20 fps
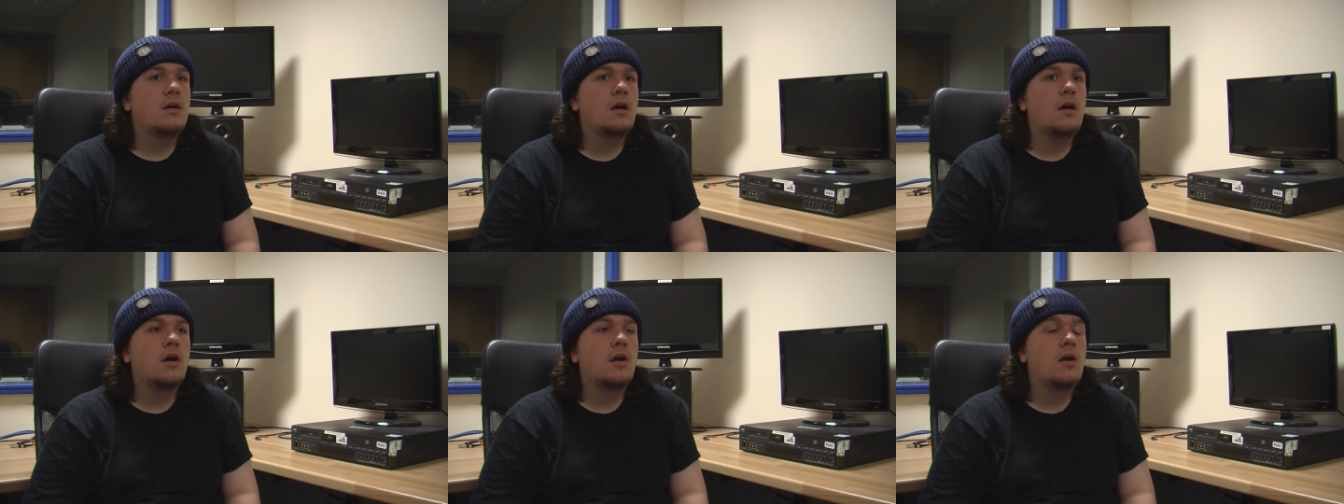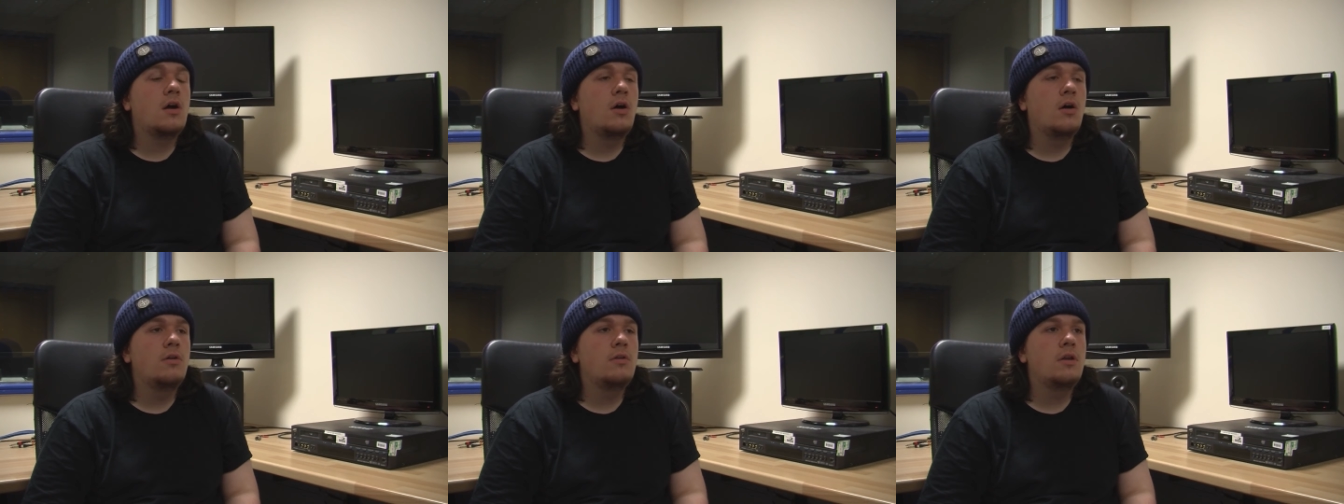I
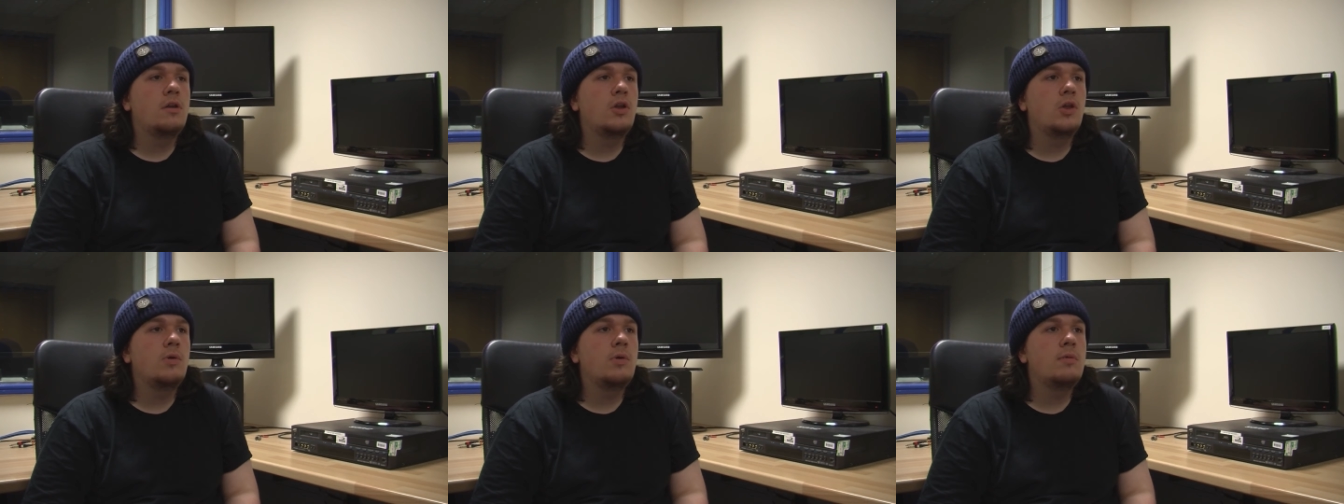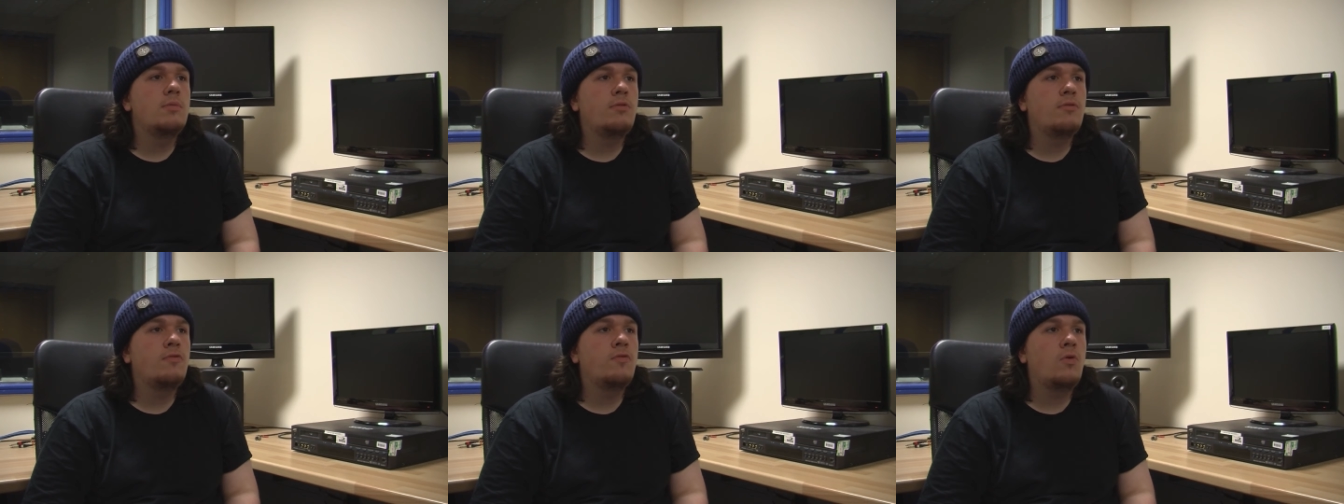kind of knew
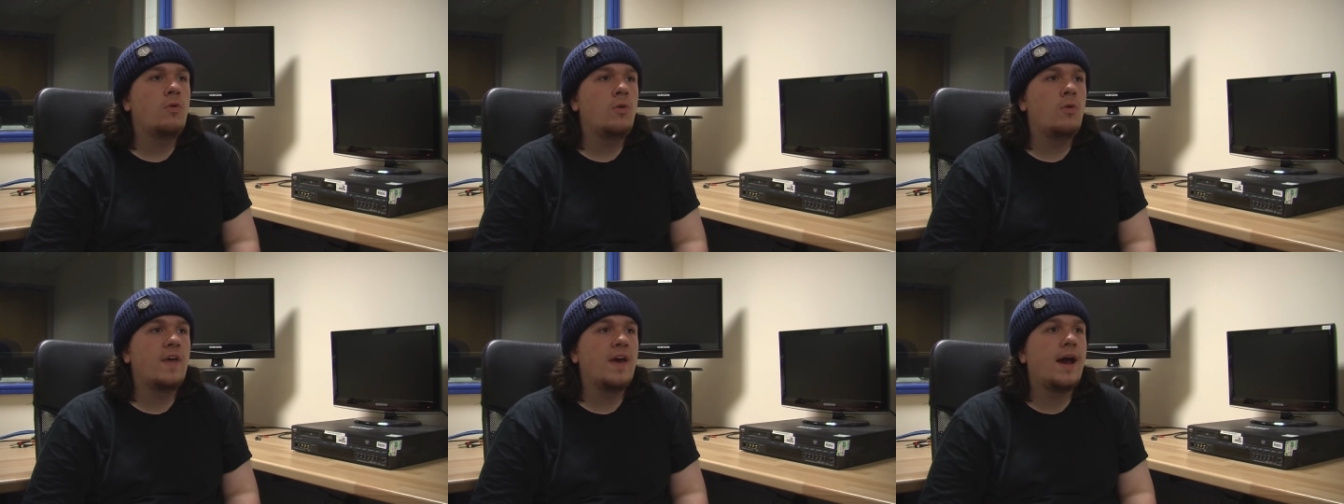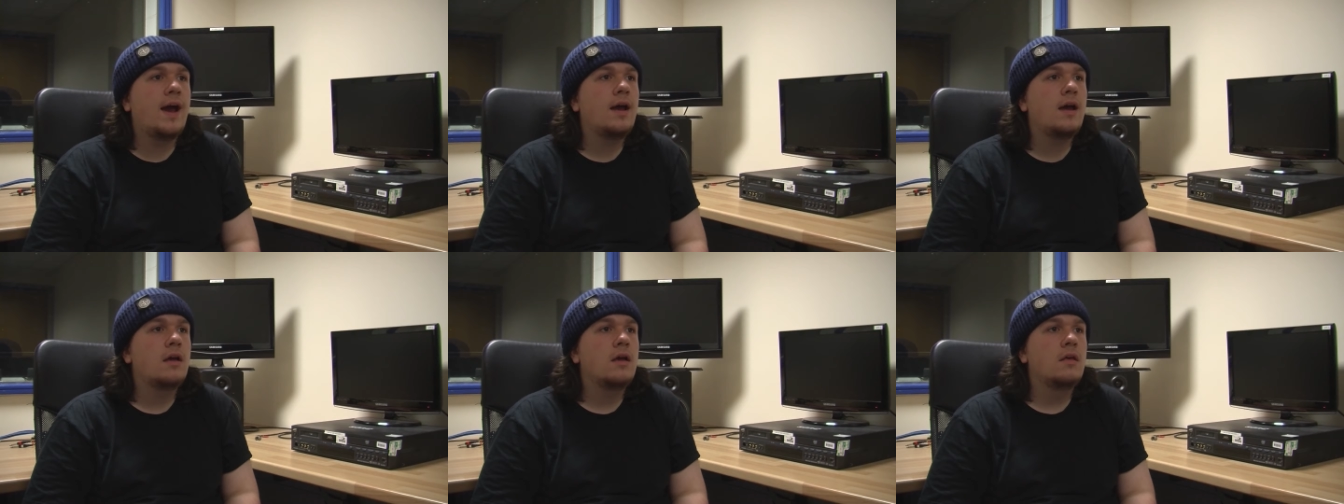him before
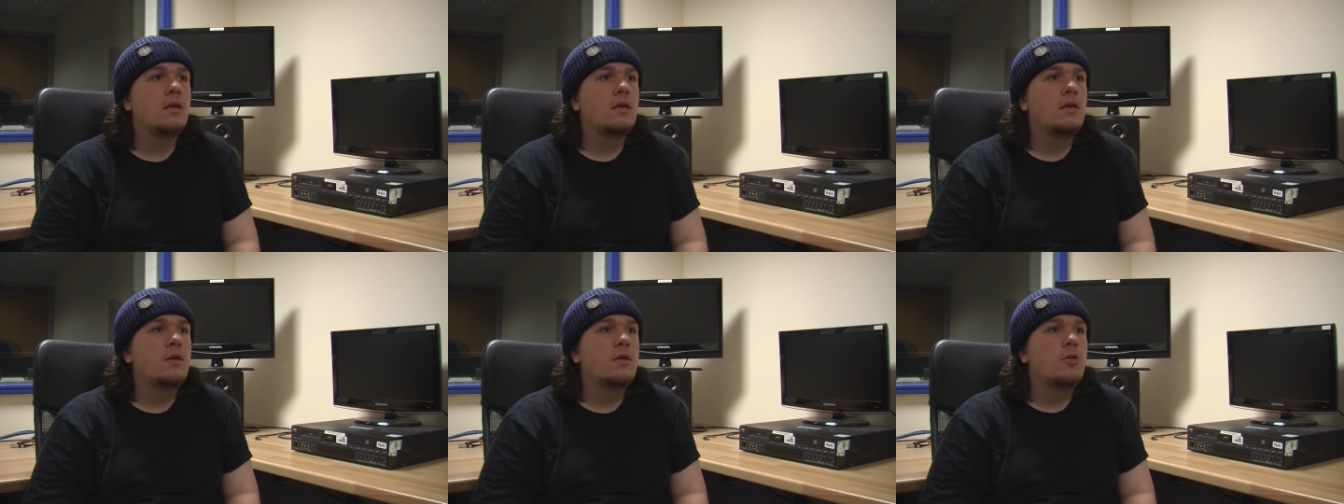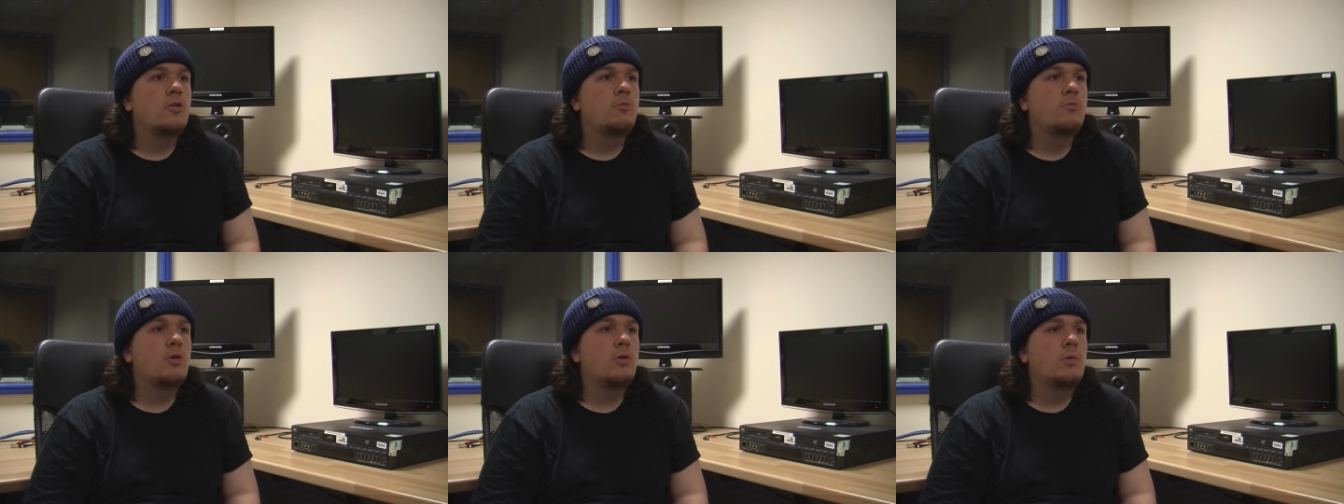that,
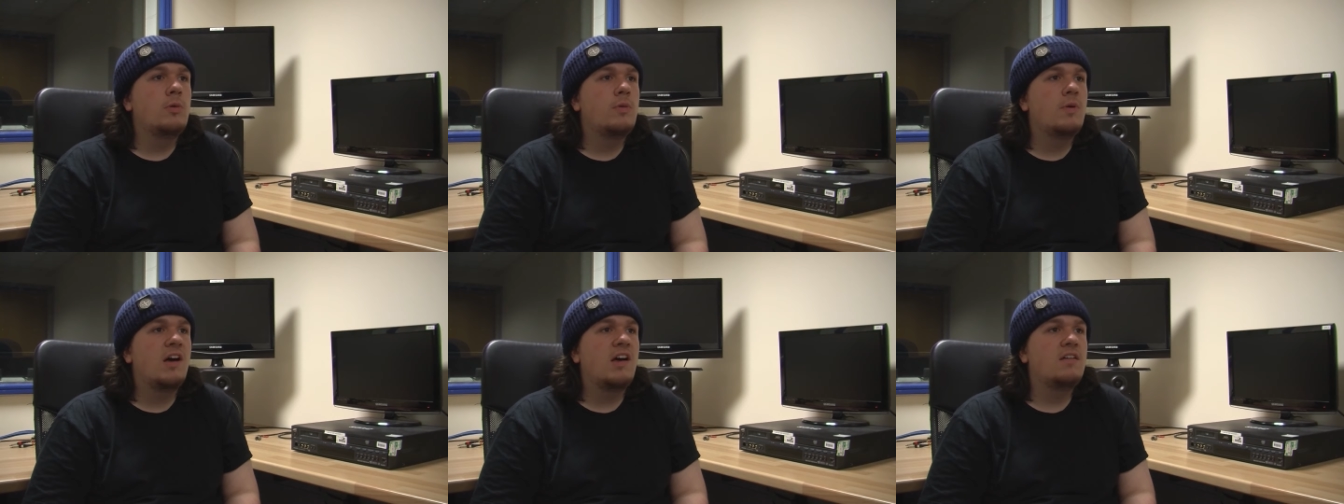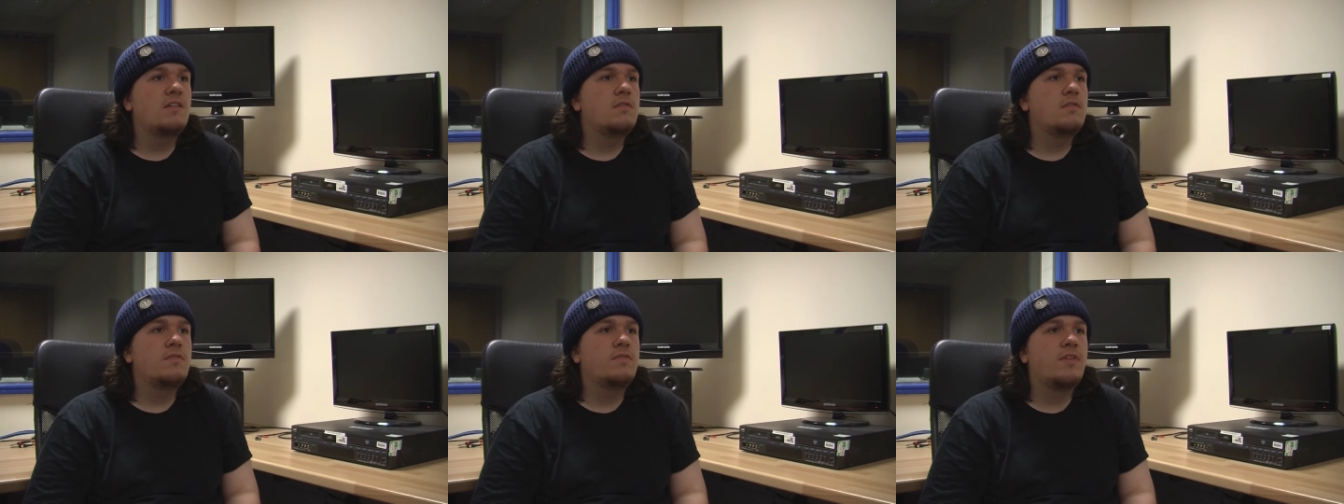but we
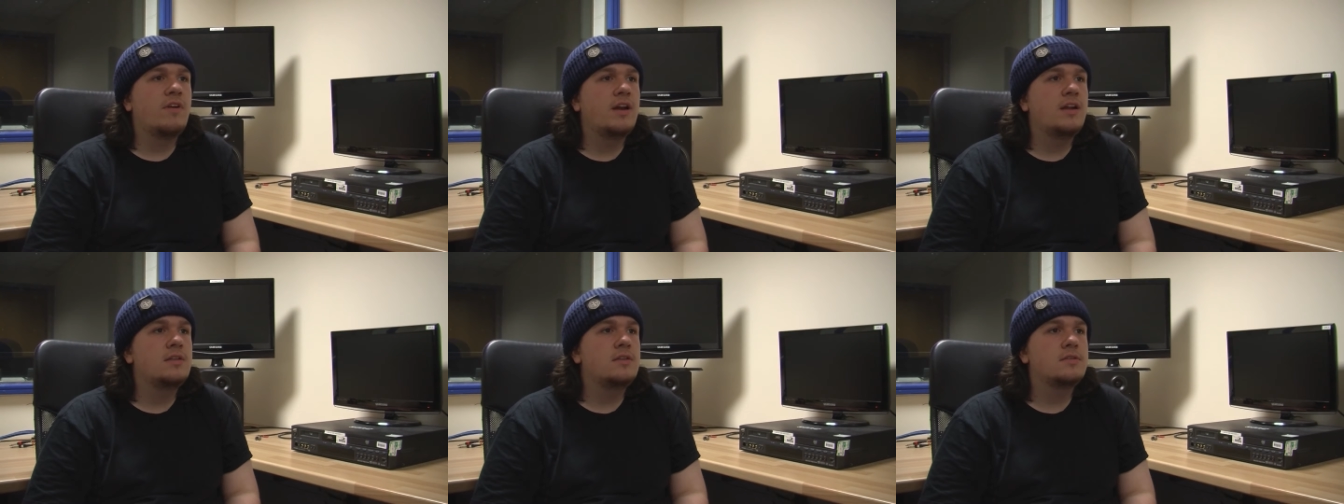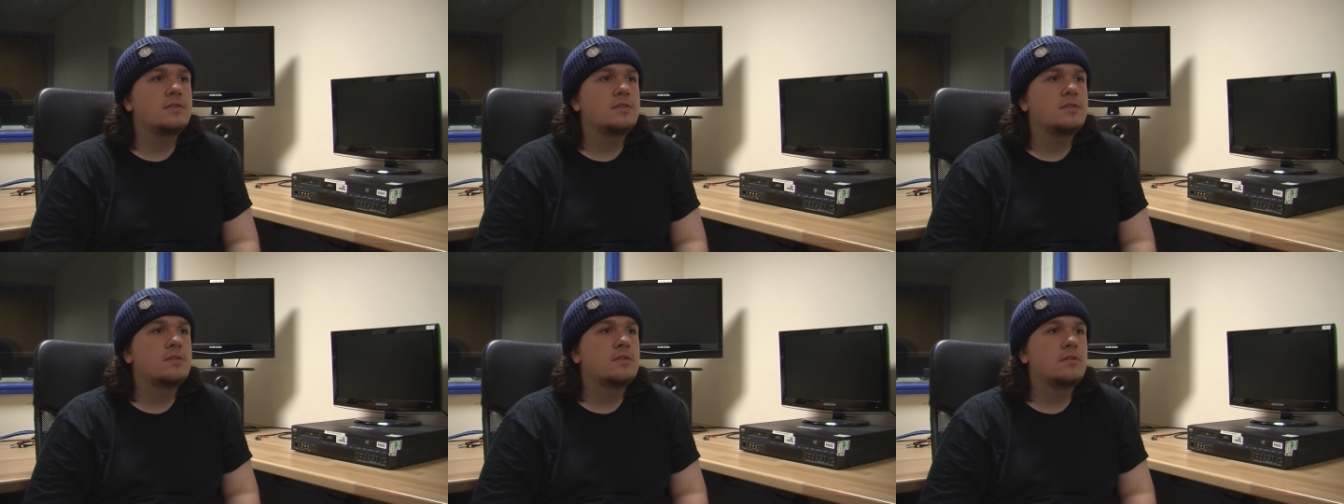weren't
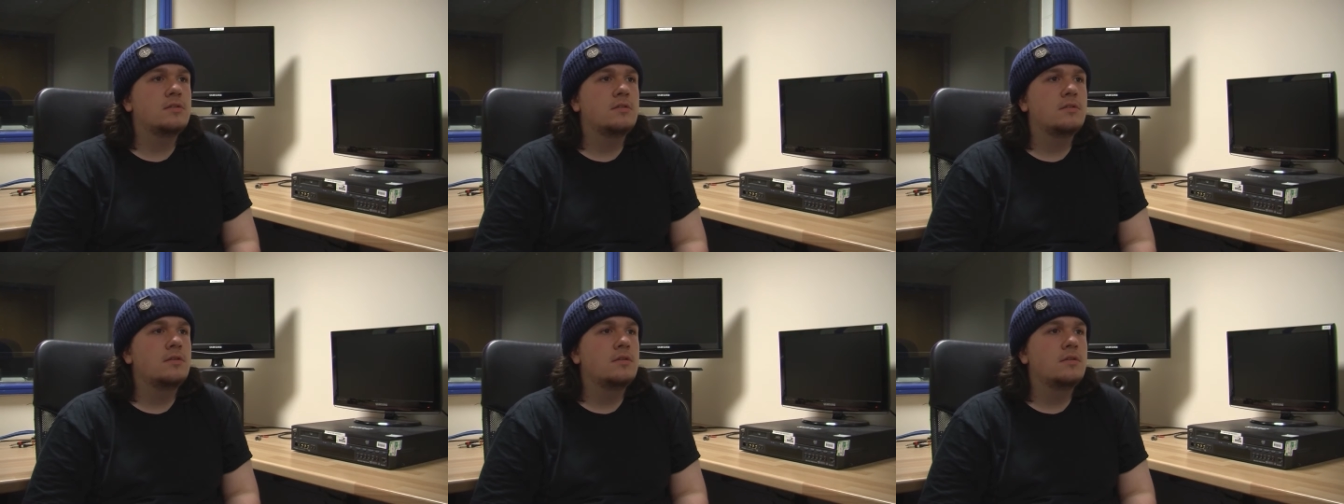friends.